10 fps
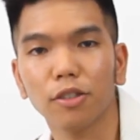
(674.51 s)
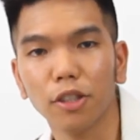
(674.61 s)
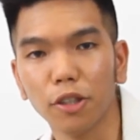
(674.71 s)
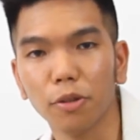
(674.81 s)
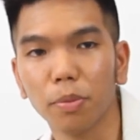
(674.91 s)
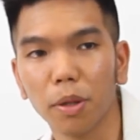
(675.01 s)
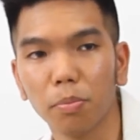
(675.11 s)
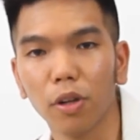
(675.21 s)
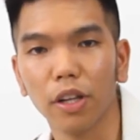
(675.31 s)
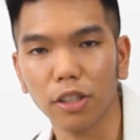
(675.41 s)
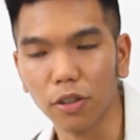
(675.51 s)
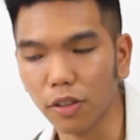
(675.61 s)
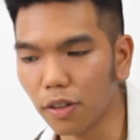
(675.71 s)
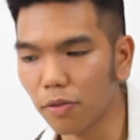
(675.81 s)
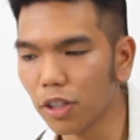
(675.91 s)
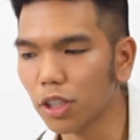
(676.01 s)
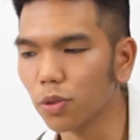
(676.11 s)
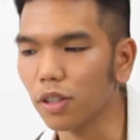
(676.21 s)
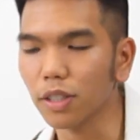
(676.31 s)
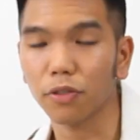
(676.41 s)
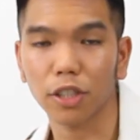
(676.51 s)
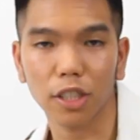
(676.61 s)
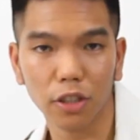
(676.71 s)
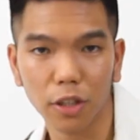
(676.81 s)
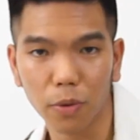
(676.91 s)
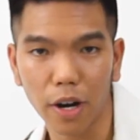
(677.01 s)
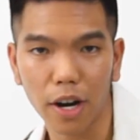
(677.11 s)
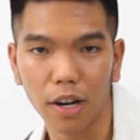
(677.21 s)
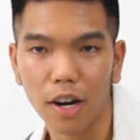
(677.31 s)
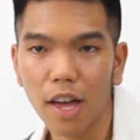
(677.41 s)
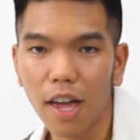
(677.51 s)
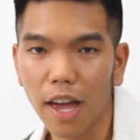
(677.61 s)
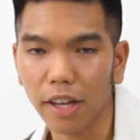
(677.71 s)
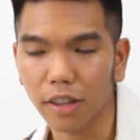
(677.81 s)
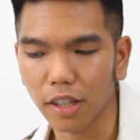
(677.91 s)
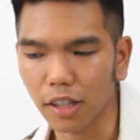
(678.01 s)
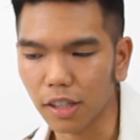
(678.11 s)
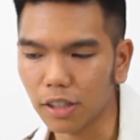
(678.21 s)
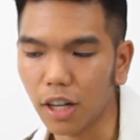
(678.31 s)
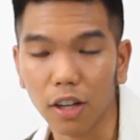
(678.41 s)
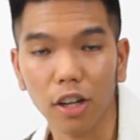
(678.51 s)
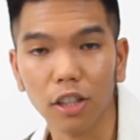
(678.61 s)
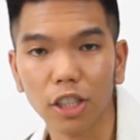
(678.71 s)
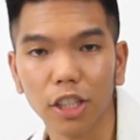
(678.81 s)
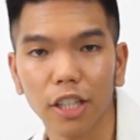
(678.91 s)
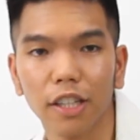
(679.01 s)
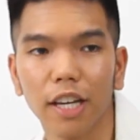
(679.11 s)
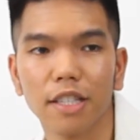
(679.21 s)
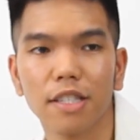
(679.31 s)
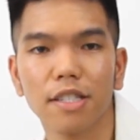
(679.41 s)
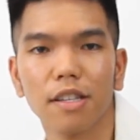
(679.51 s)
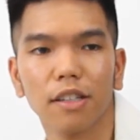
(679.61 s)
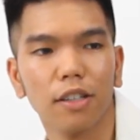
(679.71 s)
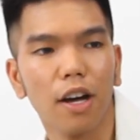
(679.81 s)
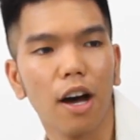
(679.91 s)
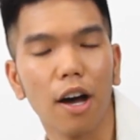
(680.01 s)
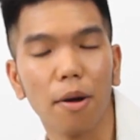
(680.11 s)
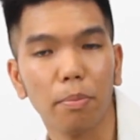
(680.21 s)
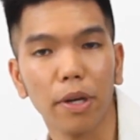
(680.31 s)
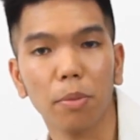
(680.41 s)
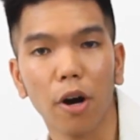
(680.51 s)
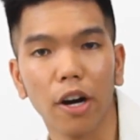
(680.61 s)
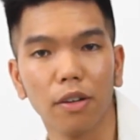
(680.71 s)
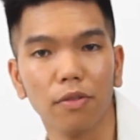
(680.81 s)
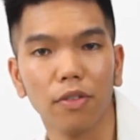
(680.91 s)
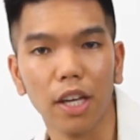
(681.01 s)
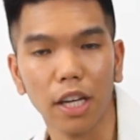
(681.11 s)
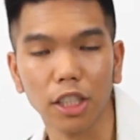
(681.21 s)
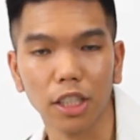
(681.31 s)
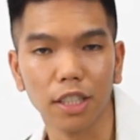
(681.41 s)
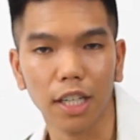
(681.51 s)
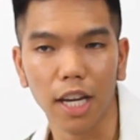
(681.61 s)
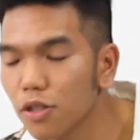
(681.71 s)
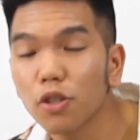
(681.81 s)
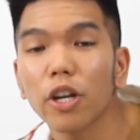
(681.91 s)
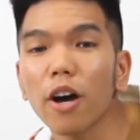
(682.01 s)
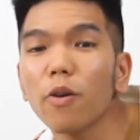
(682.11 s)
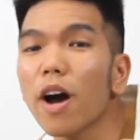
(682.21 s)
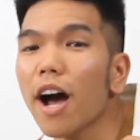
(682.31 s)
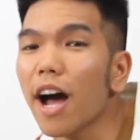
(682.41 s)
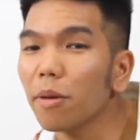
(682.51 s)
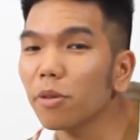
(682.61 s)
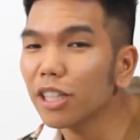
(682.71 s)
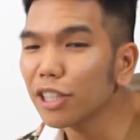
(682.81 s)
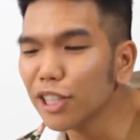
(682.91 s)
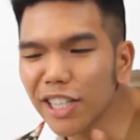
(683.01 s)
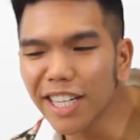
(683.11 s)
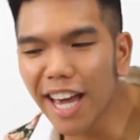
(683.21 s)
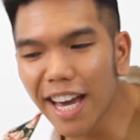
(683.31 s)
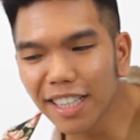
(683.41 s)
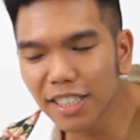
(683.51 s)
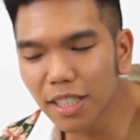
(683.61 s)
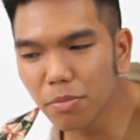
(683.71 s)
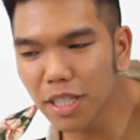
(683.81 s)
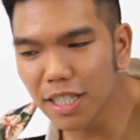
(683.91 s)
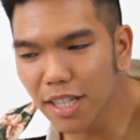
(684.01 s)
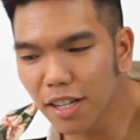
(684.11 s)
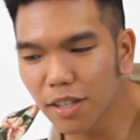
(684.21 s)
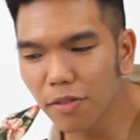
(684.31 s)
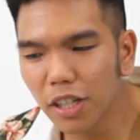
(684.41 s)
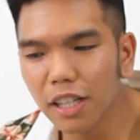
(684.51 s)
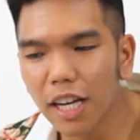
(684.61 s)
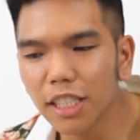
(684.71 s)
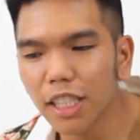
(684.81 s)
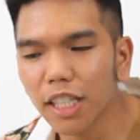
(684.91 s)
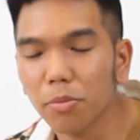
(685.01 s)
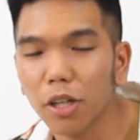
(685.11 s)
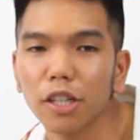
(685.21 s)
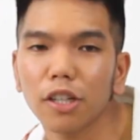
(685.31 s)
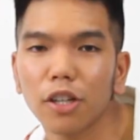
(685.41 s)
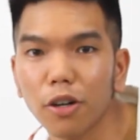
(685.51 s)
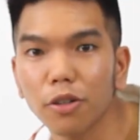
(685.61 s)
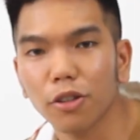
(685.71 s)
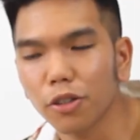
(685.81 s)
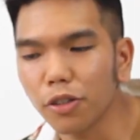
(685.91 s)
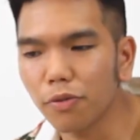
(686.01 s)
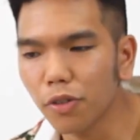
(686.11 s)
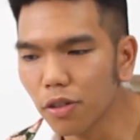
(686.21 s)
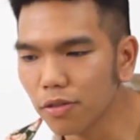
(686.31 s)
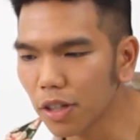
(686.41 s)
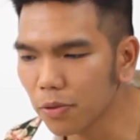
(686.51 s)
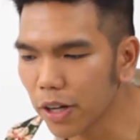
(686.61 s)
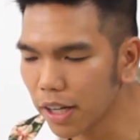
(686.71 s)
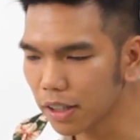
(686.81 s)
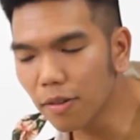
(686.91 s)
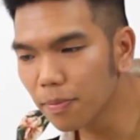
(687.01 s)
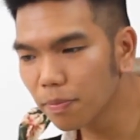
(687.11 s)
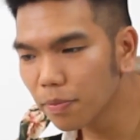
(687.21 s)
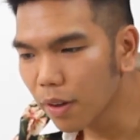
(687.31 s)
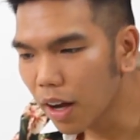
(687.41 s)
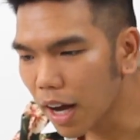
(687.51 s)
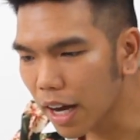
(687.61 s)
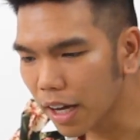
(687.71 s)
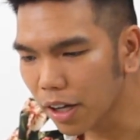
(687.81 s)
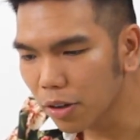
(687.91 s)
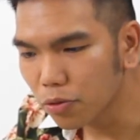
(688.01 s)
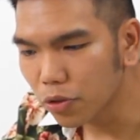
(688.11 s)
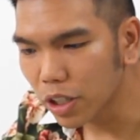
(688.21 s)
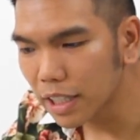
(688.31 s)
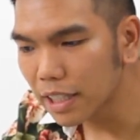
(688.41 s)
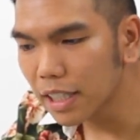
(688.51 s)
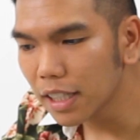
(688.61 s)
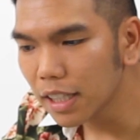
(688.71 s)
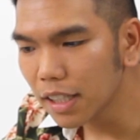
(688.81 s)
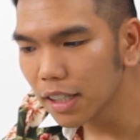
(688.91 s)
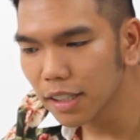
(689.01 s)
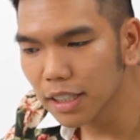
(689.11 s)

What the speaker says: new people and new individuals for streetwear and the young culture that's a big part of Asia today. So now I'm gonna look at some details of the collection. I'm gonna go through Vogue Runway. I really